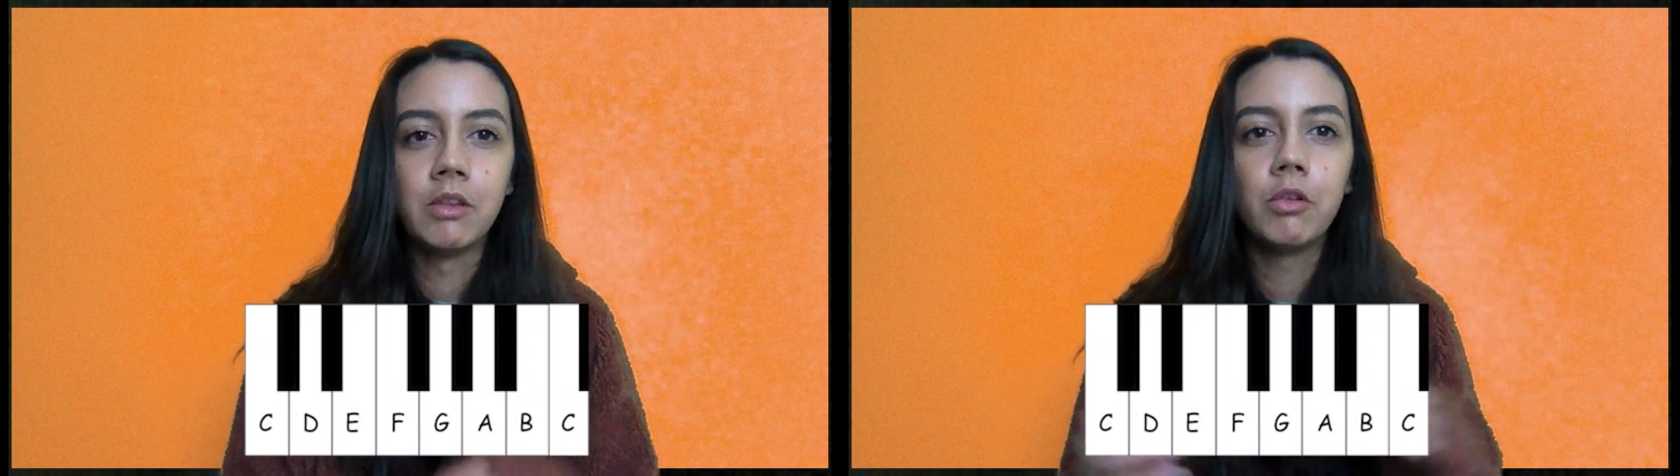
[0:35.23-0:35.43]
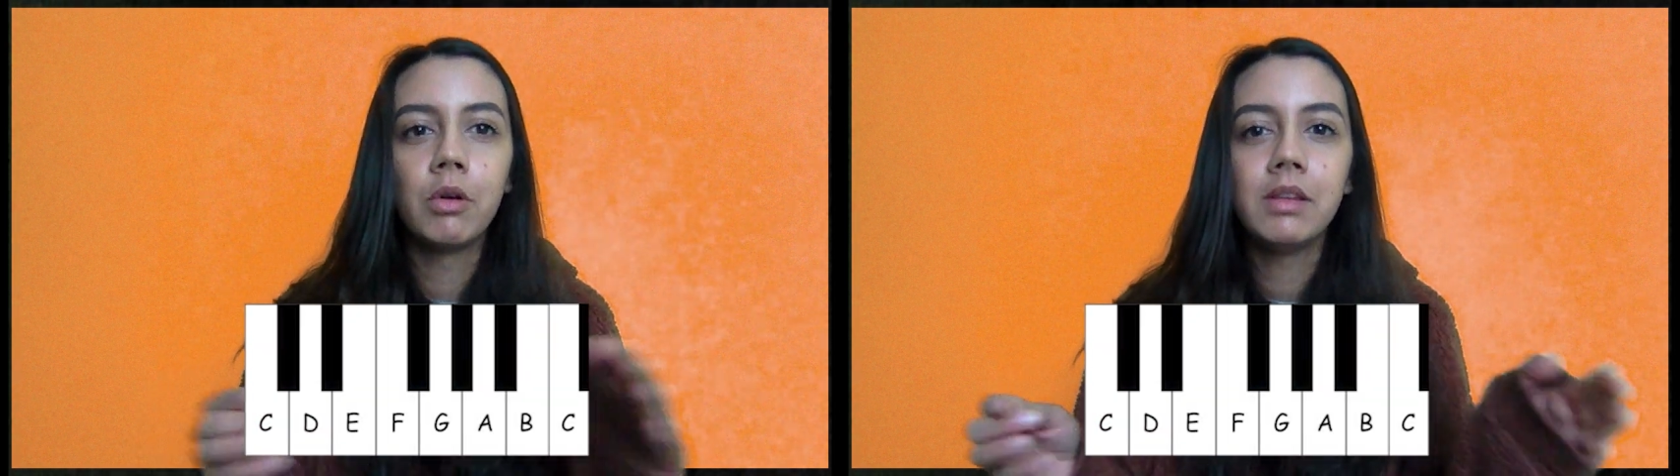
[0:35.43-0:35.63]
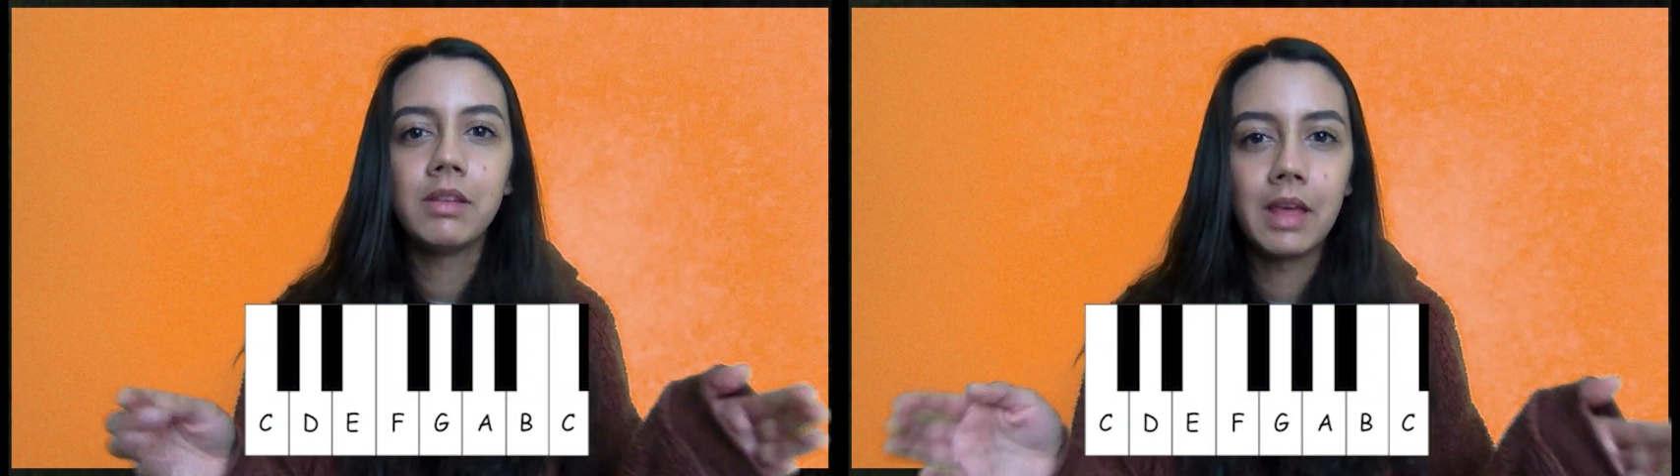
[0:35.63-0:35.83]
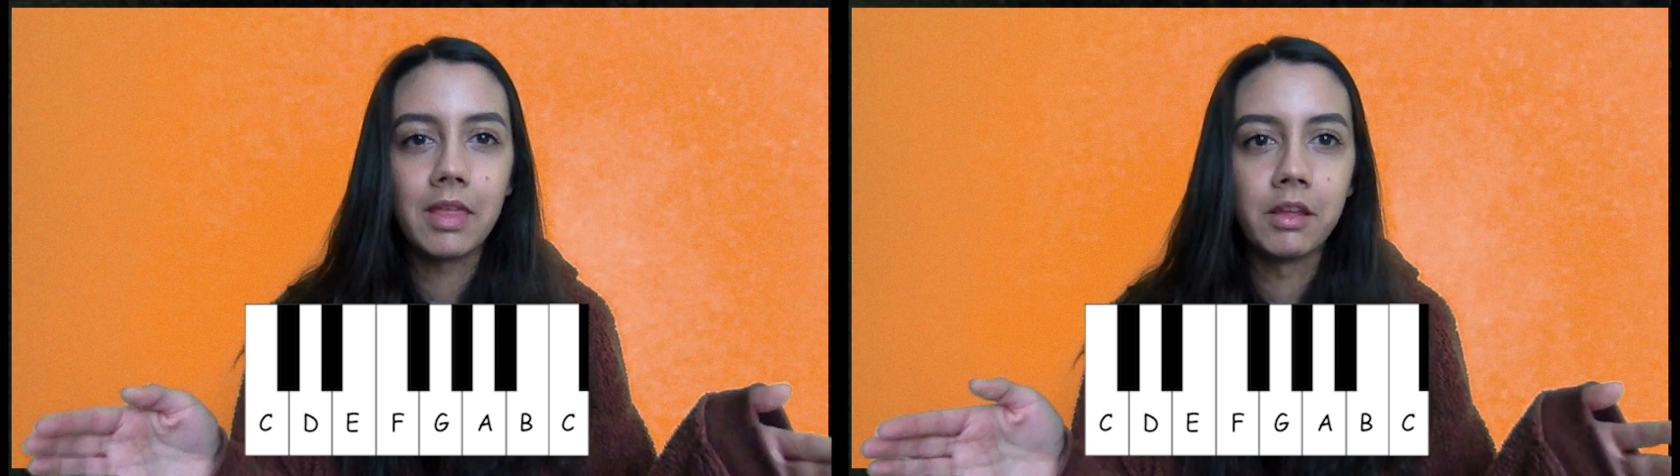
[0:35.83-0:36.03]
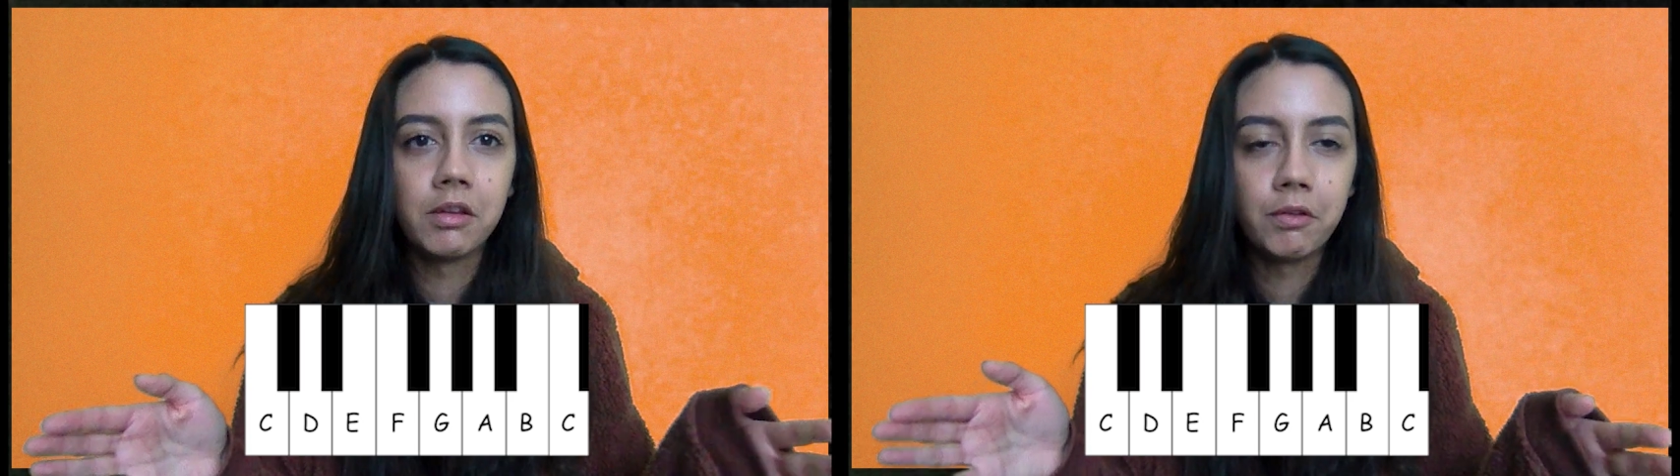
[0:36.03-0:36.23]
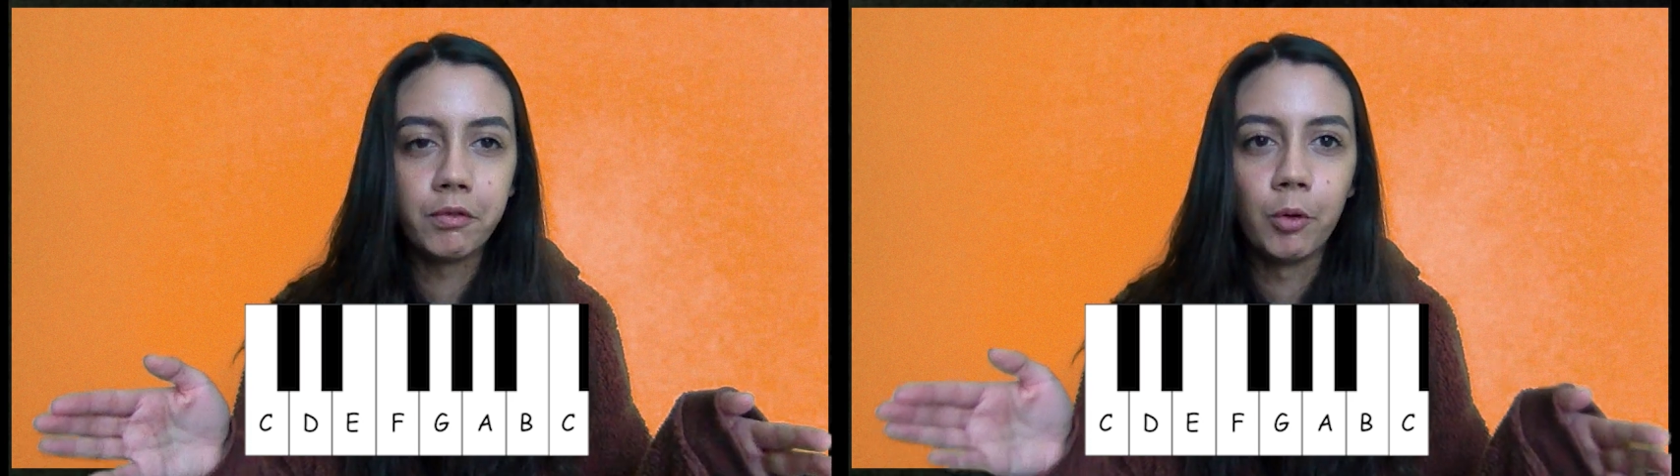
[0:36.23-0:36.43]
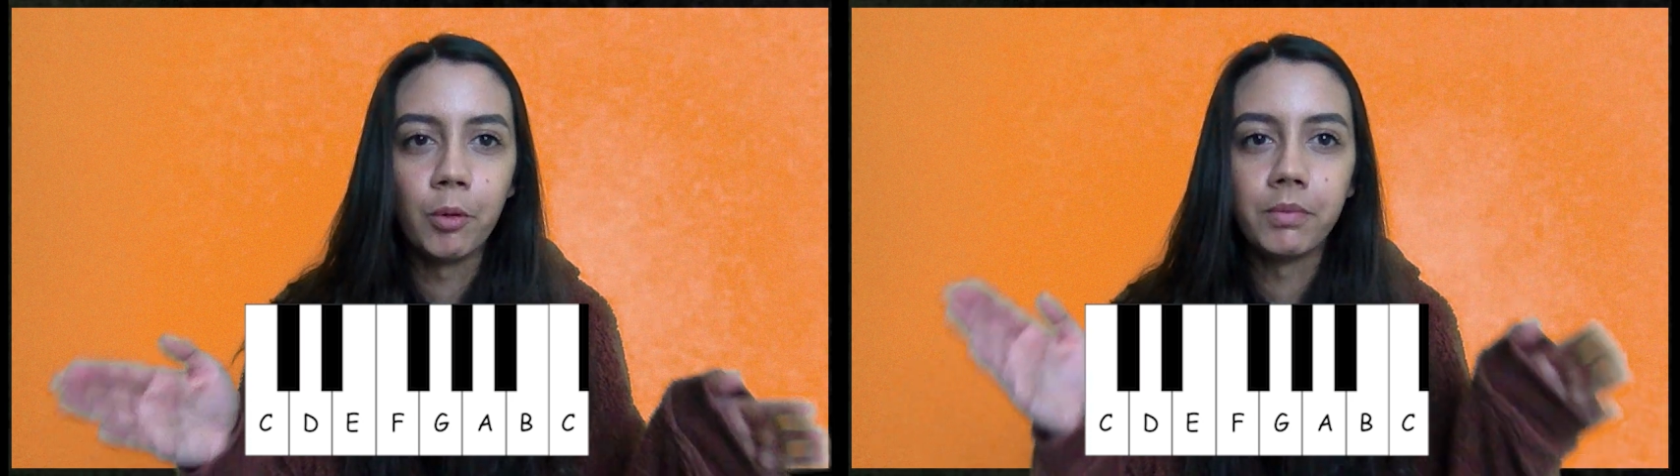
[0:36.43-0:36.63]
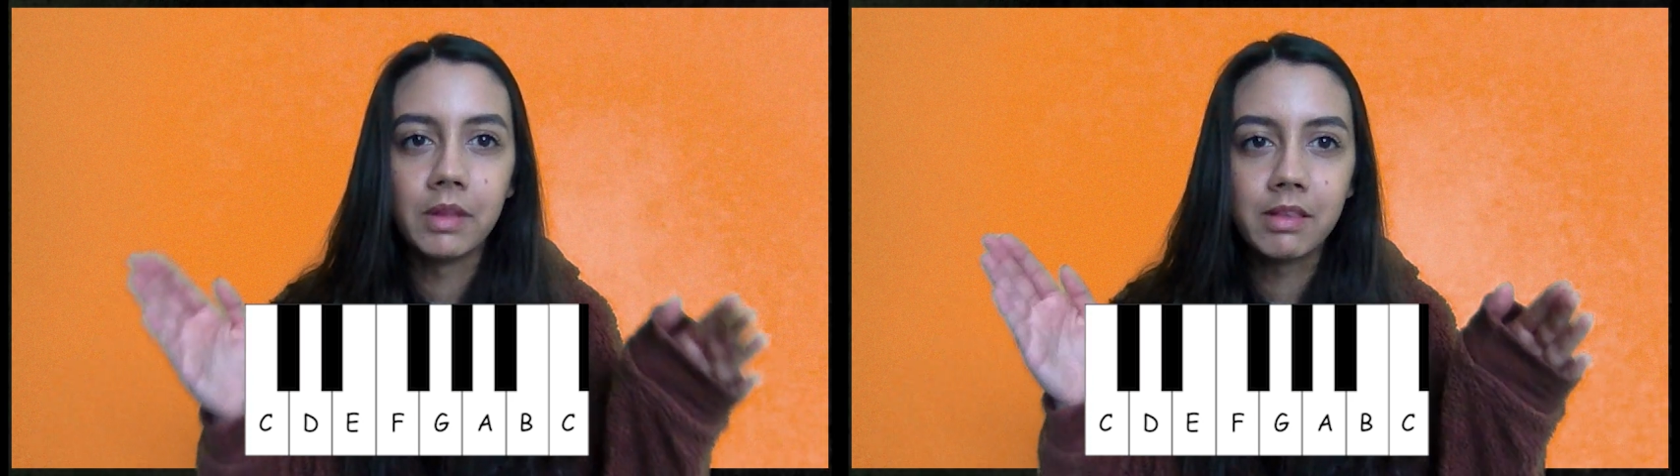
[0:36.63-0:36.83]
join together to form the